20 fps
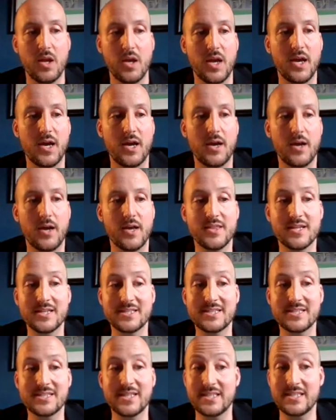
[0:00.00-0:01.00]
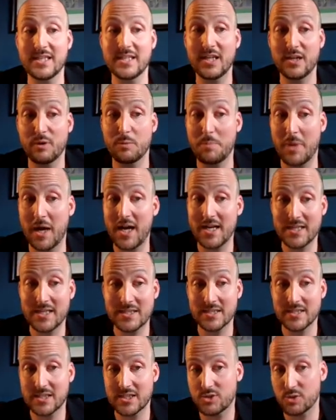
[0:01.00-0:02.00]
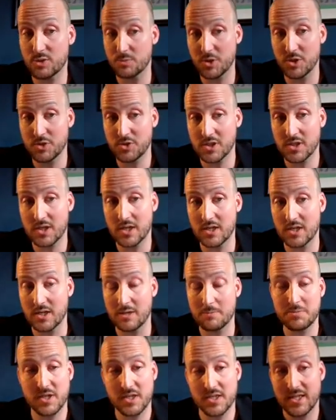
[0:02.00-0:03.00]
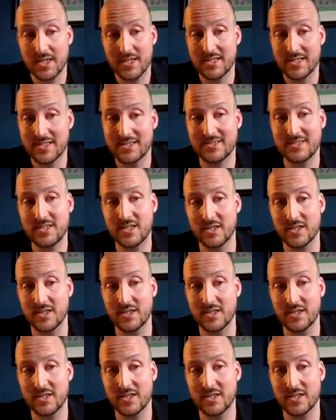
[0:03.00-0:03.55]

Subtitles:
And this idea of a buyers and distribution club is